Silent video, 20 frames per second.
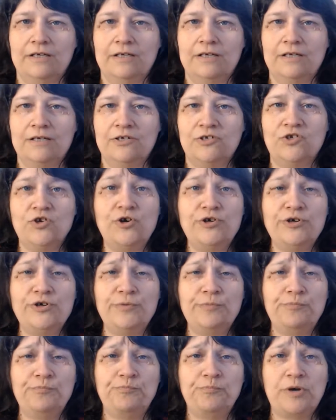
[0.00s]
Sgt.
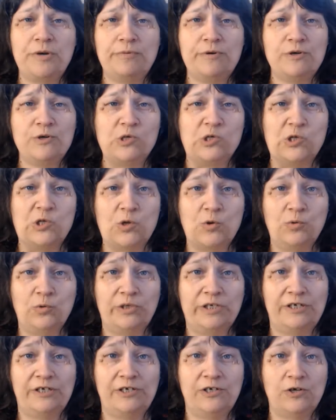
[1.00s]
Pepper's
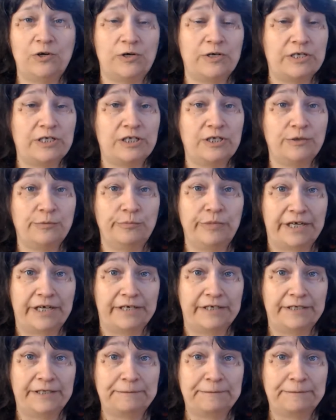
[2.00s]
Lonely Hearts Club Band.